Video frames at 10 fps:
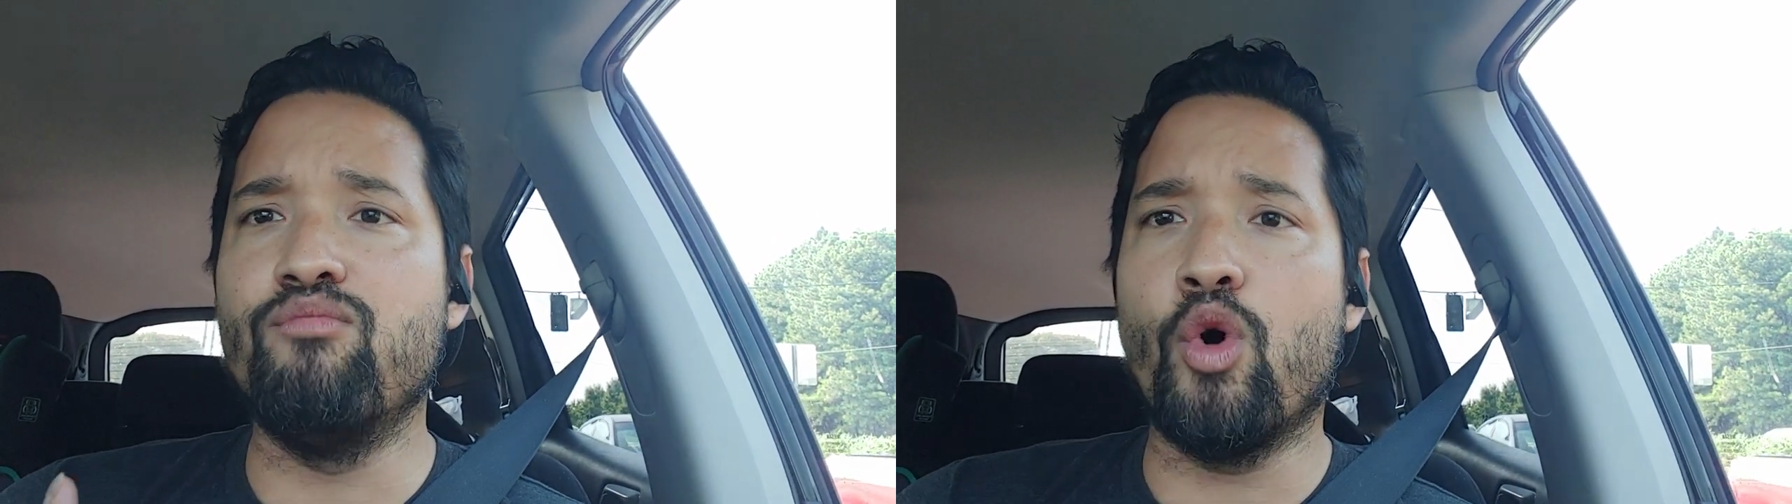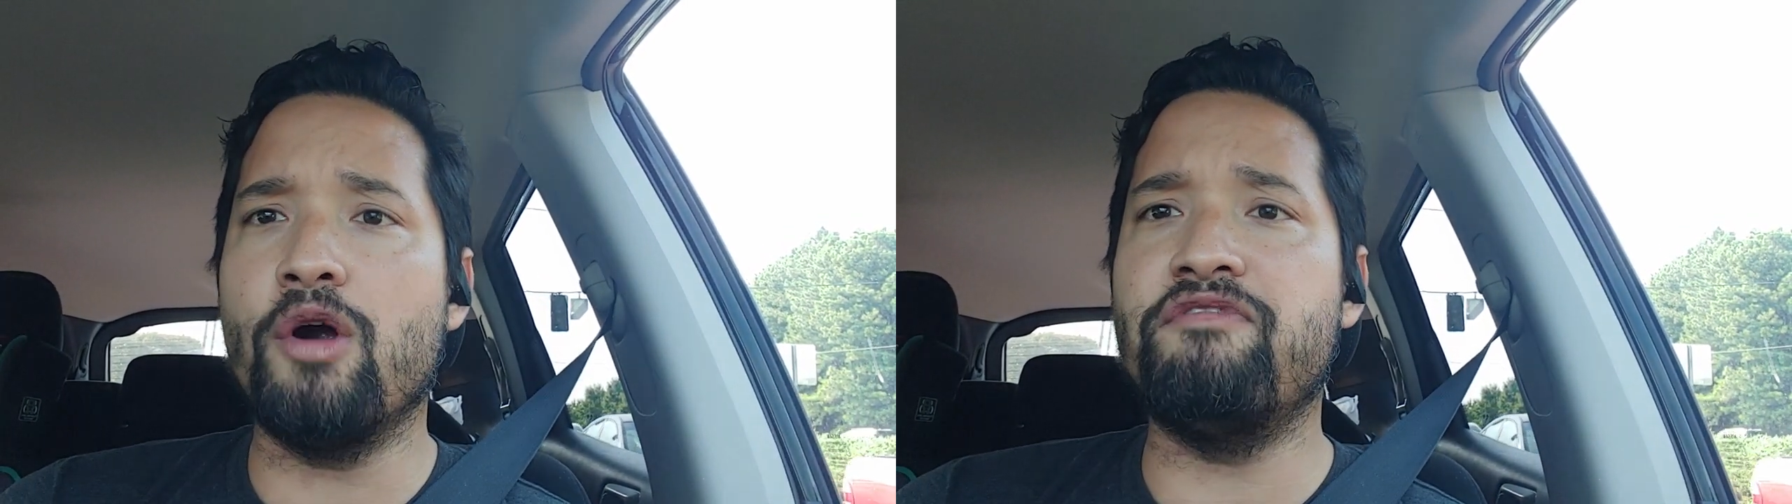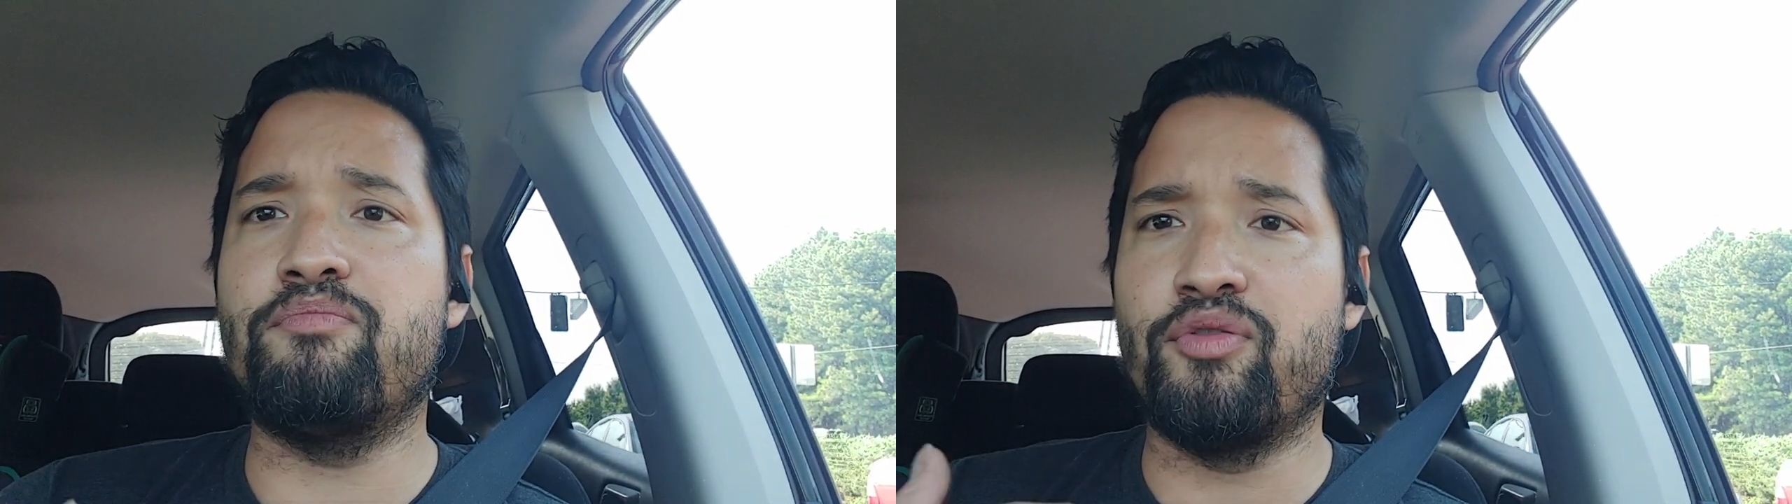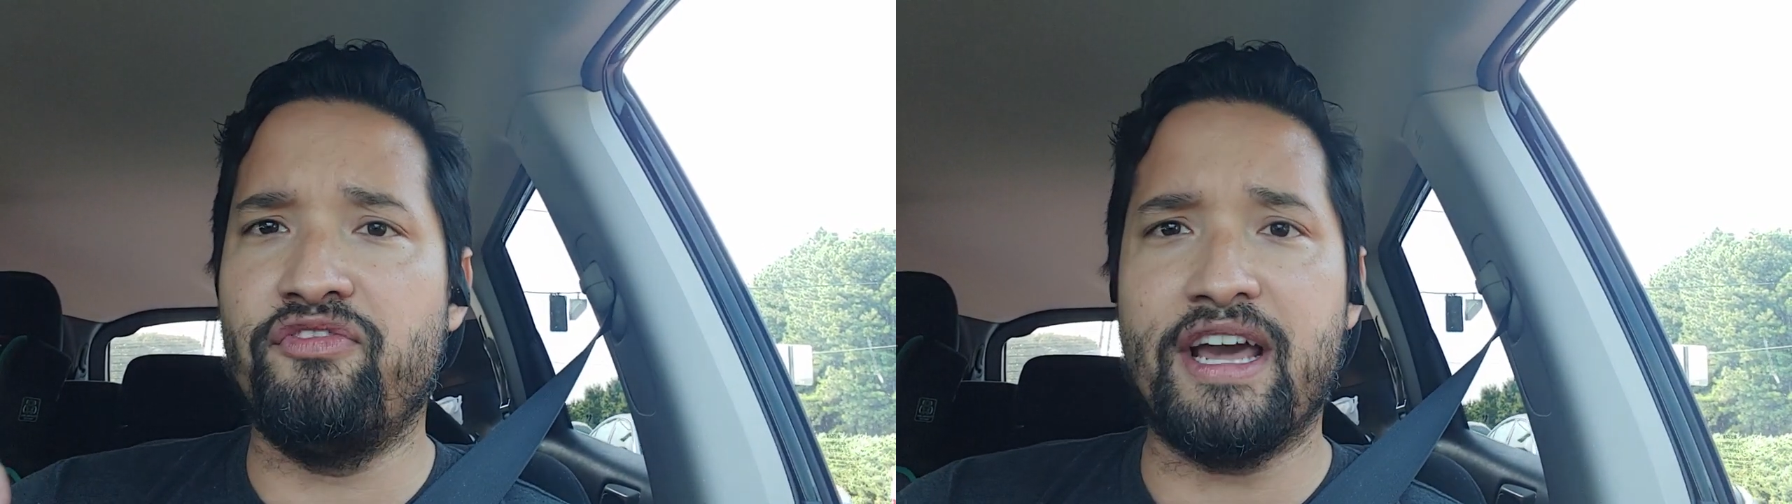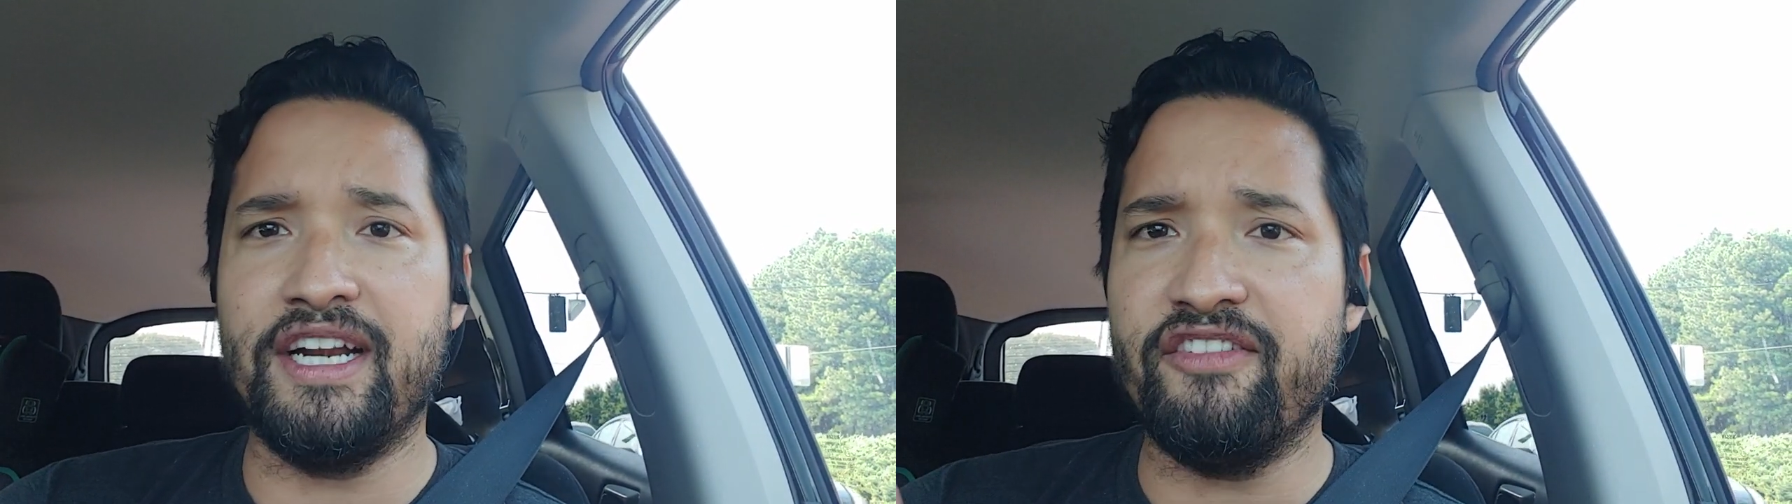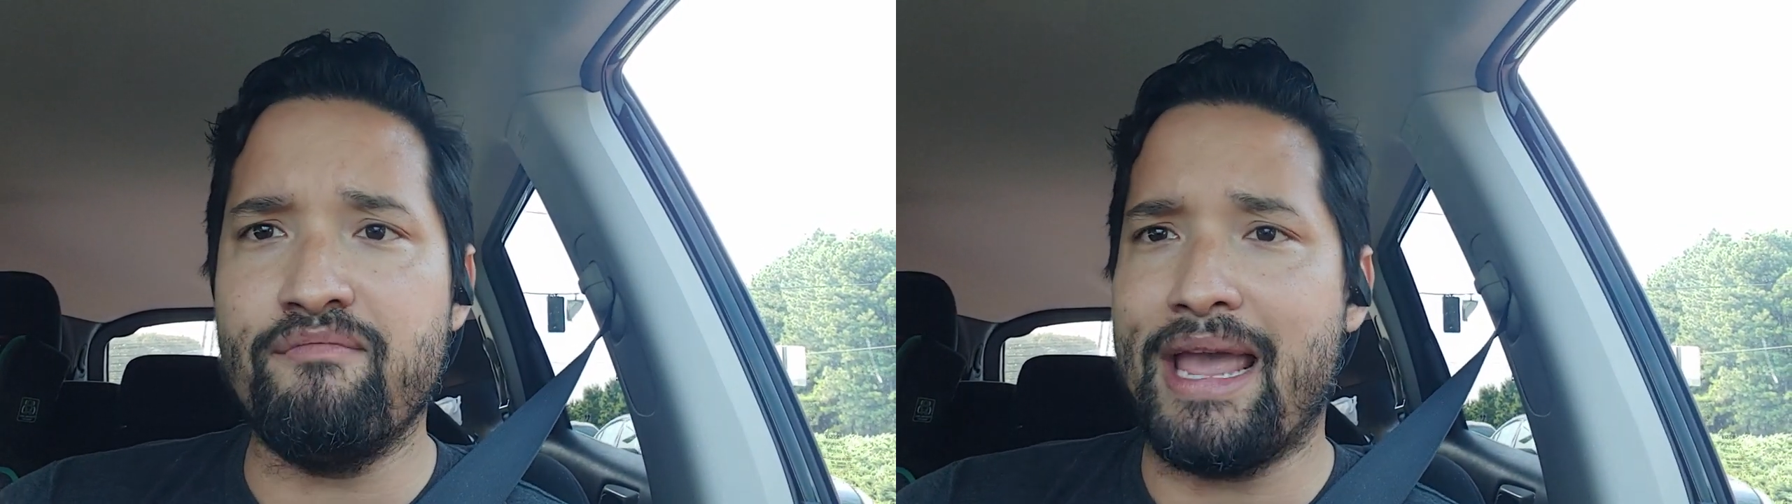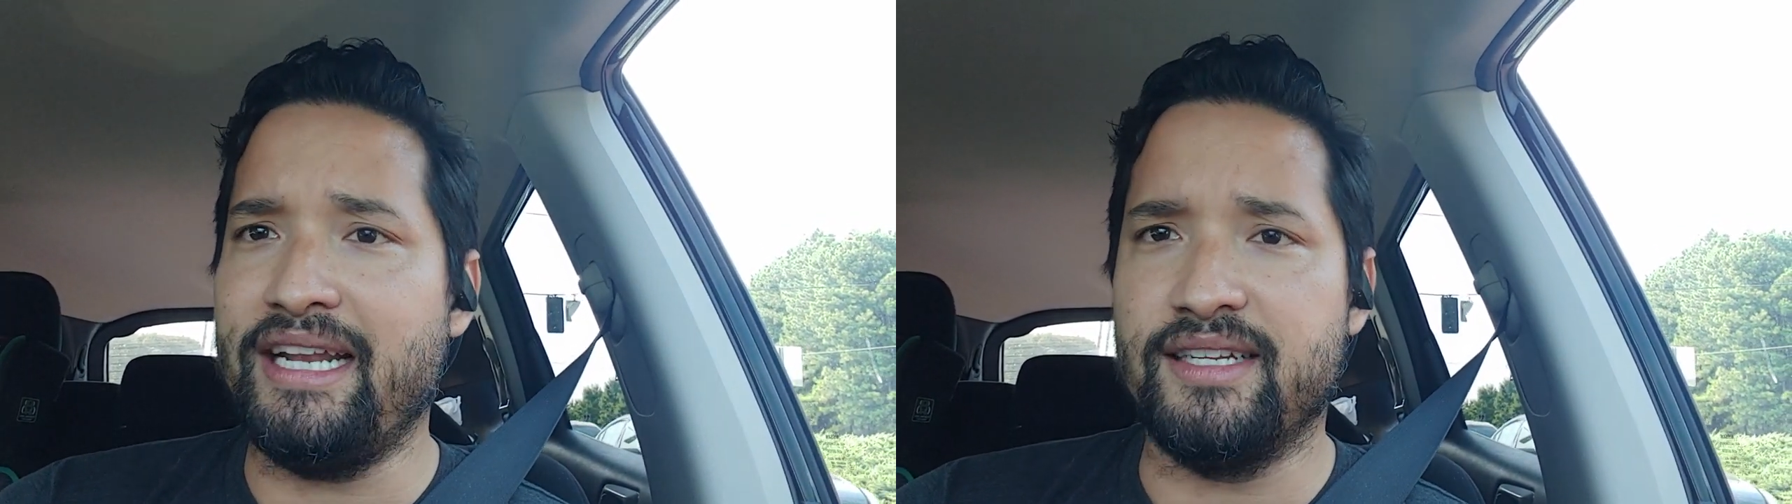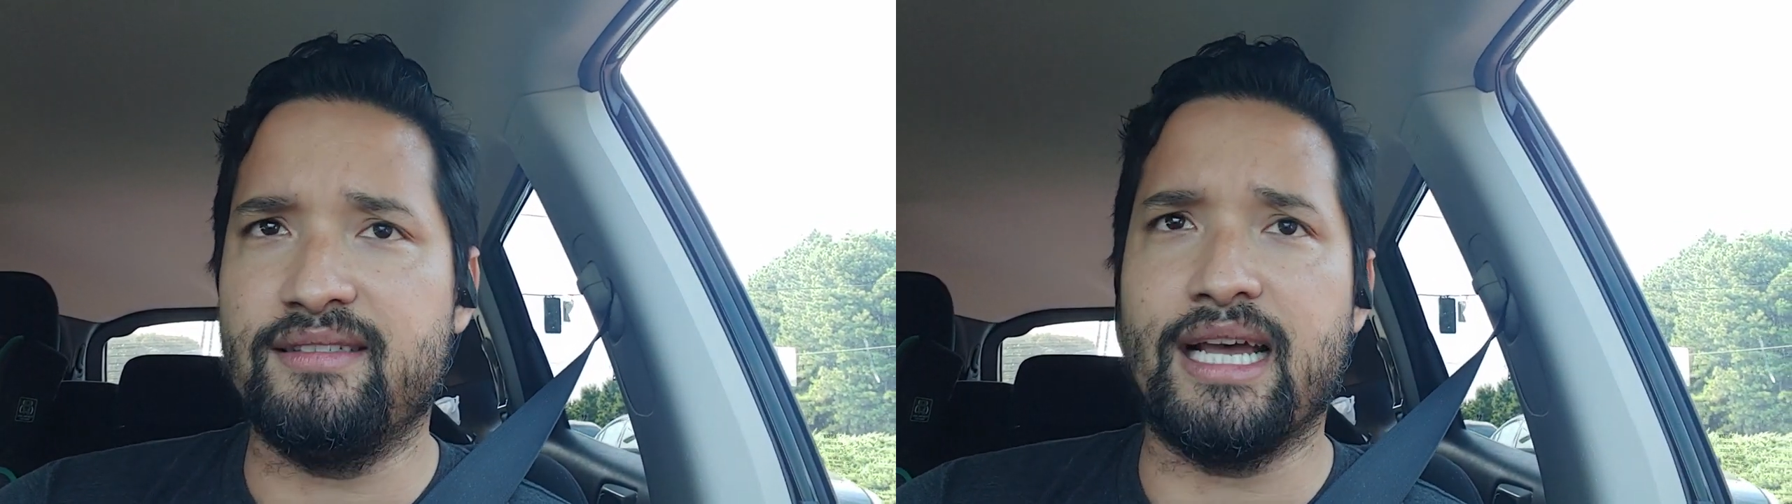more of a preventative maintenance.